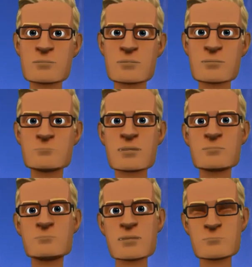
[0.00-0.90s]
To whom is
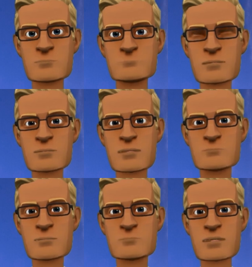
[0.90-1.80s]
he speaking?
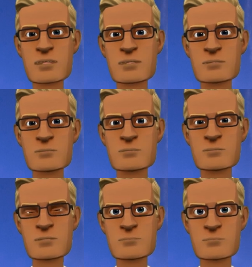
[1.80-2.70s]
There's a you.
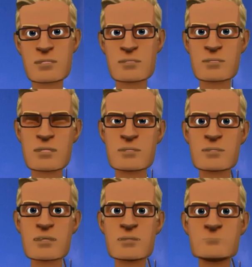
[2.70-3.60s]
Uh, this is
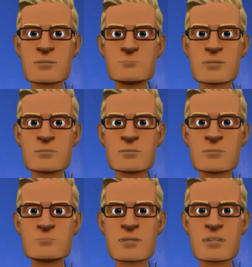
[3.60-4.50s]
Satan
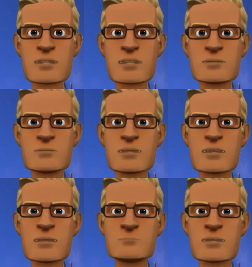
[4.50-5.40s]
disguised as a
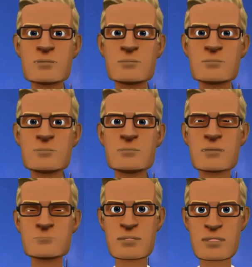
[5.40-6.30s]
serpent.
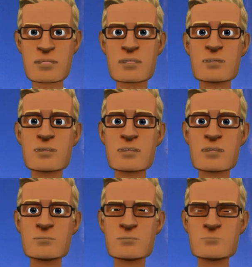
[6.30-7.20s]
Now, what was the
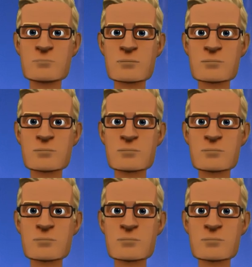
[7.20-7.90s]
promise?